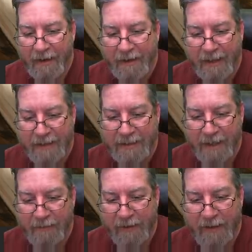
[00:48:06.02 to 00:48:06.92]
Yes,
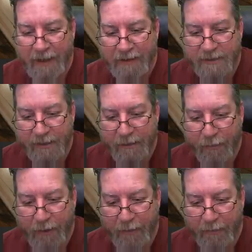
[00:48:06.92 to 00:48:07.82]
Heinrich Kley is an
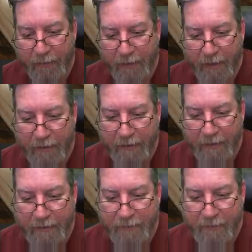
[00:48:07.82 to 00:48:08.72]
incredible art.
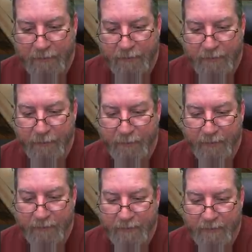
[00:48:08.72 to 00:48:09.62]

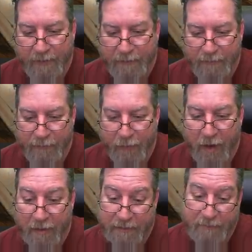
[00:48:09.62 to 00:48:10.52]
They
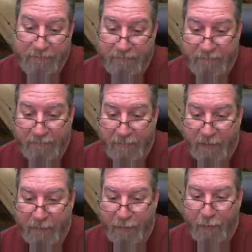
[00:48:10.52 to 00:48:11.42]
draws, you
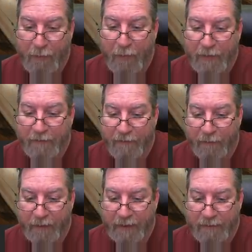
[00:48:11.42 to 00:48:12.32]
know,
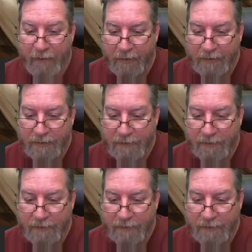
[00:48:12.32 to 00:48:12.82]
wonderful ink drawings.